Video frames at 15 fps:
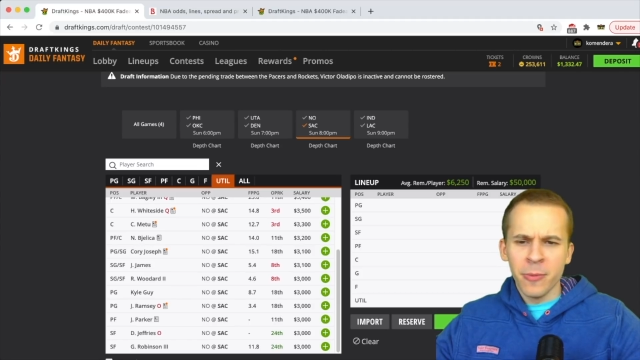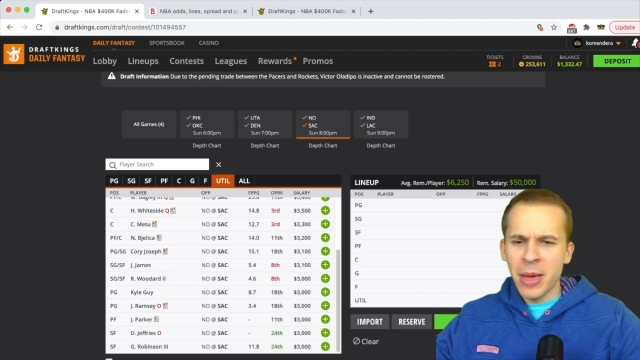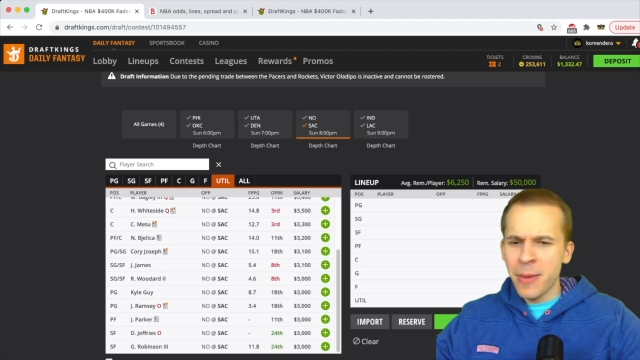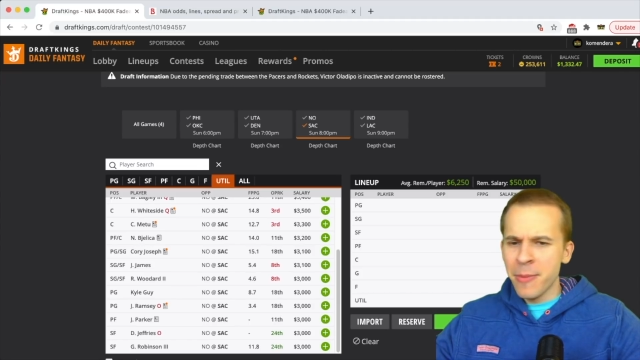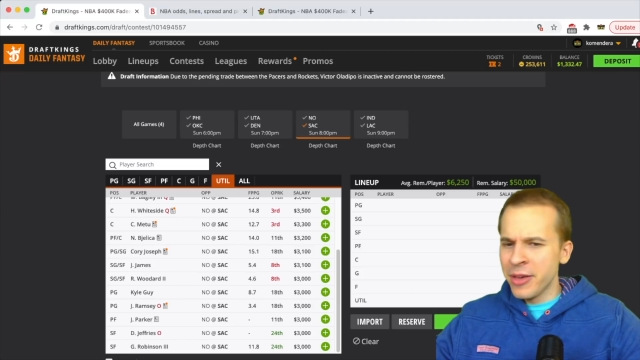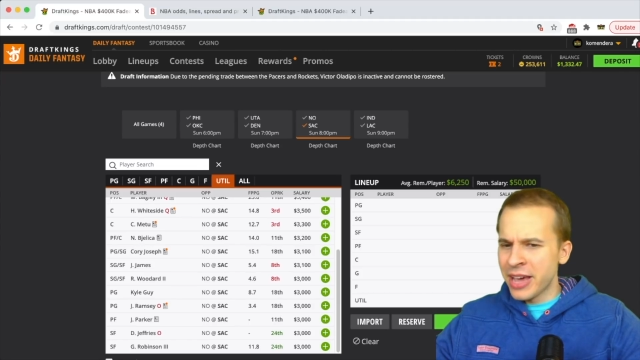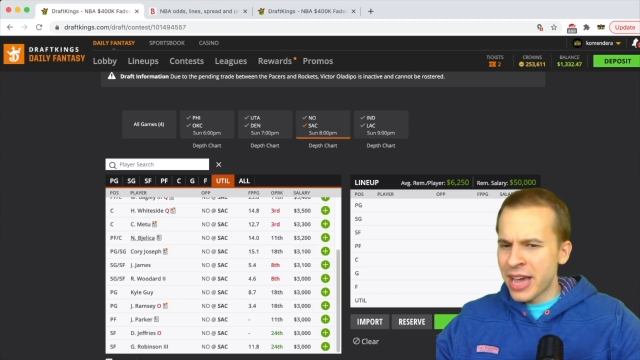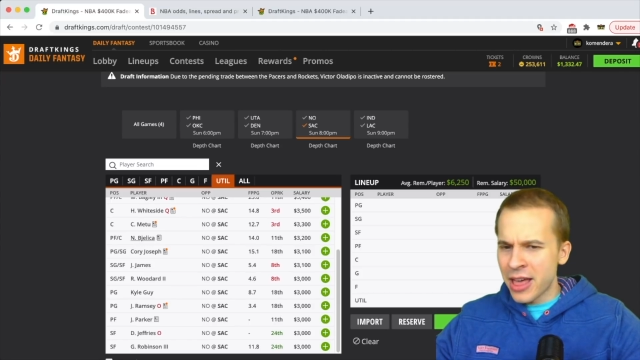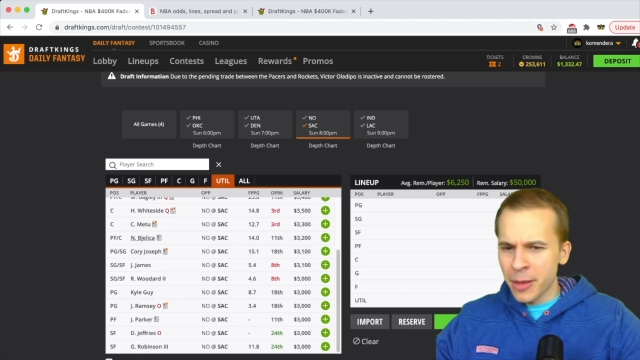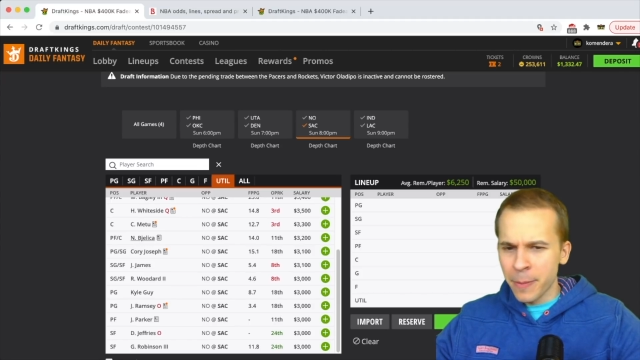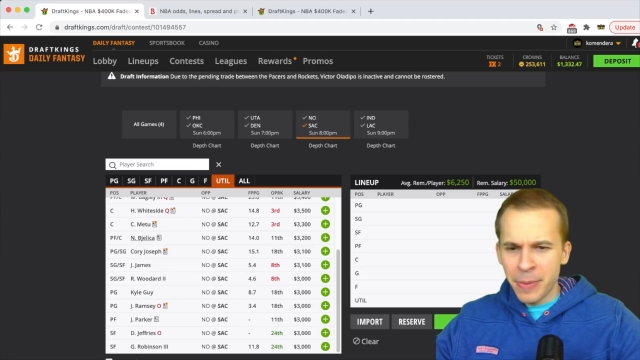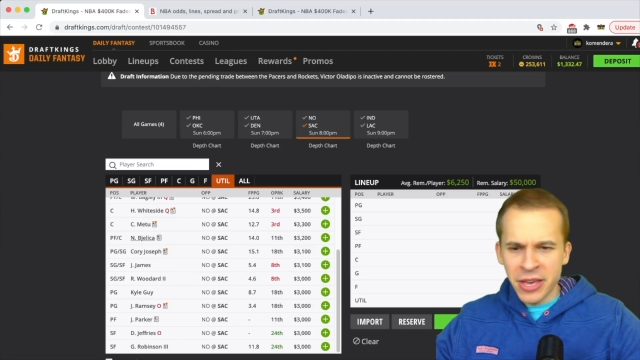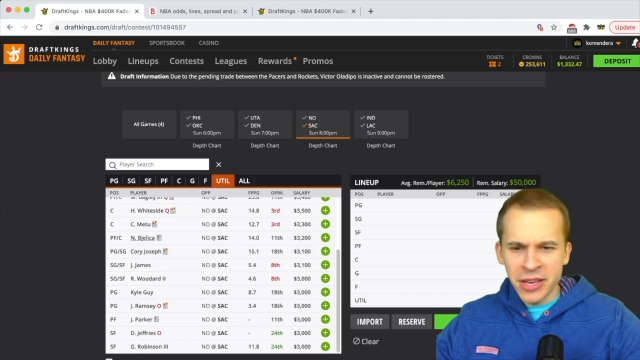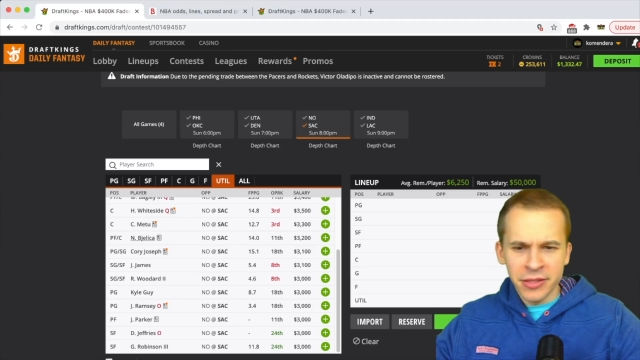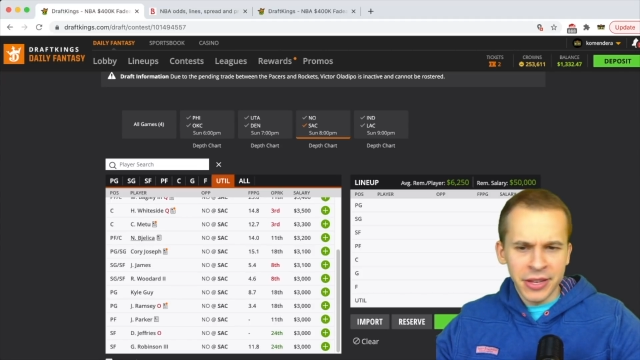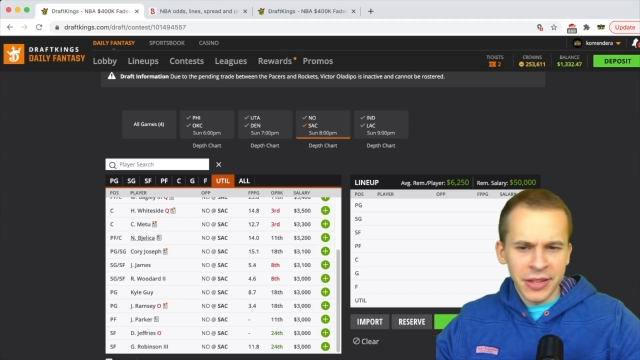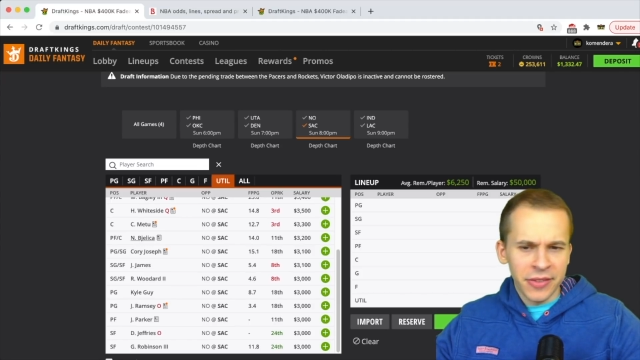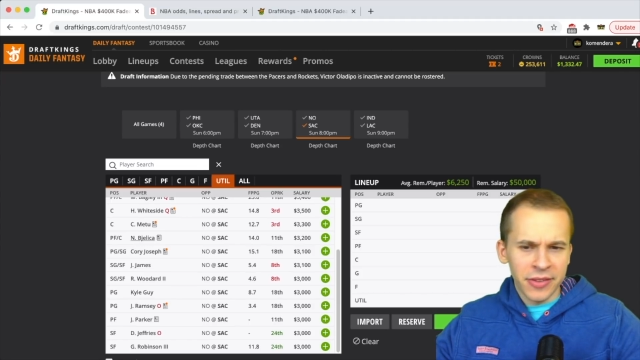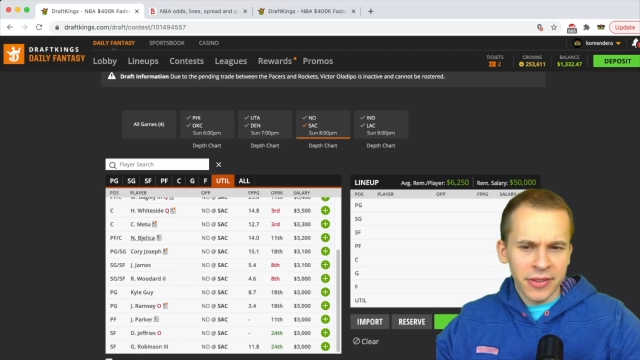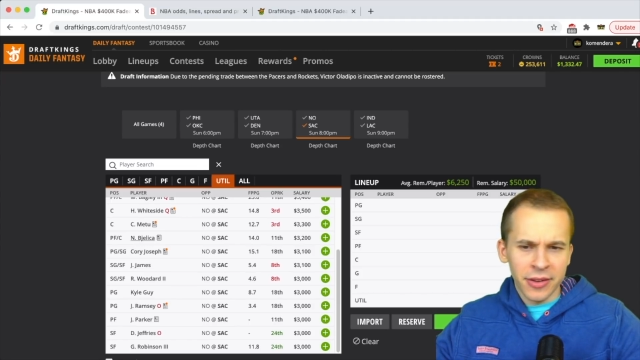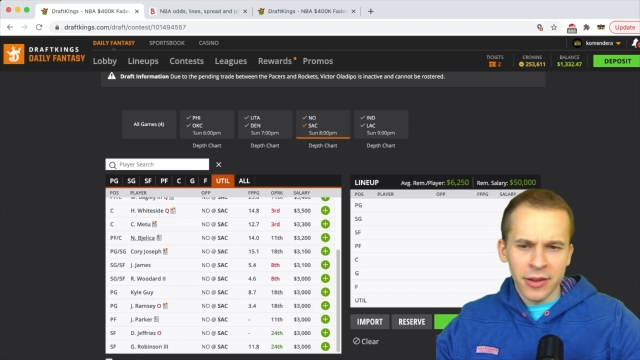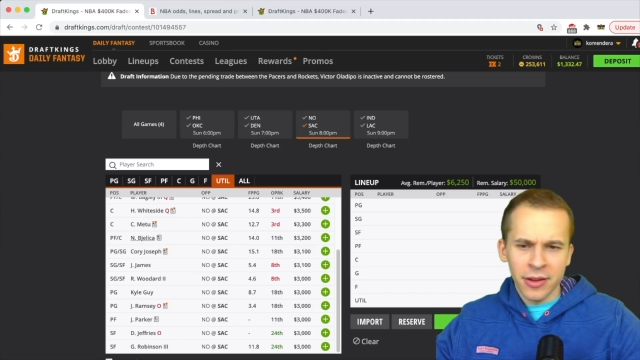Maybe a guy like
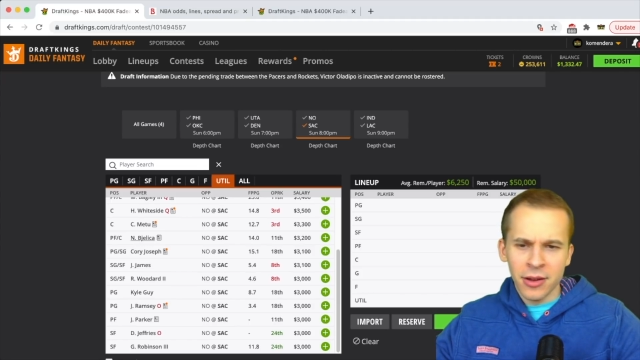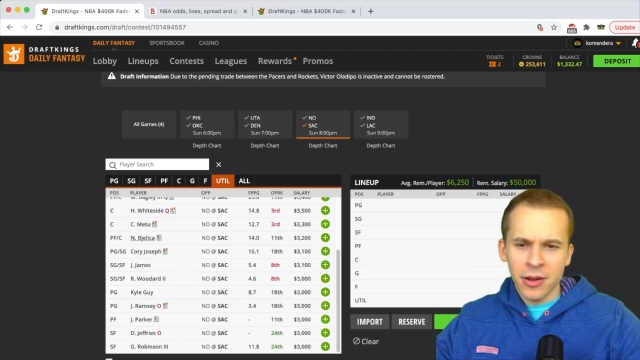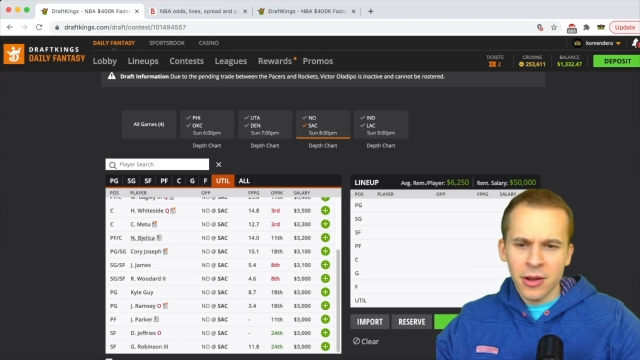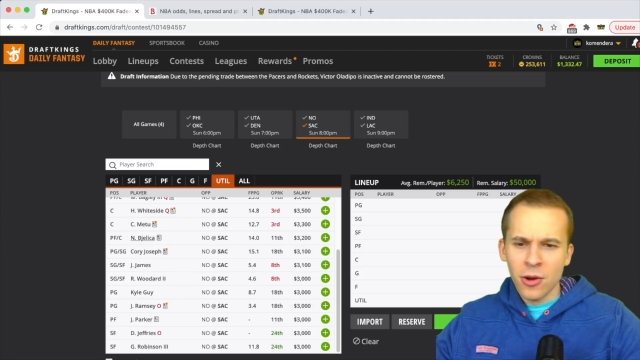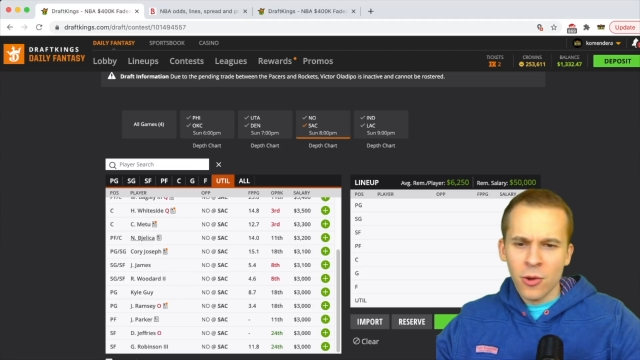Bjelica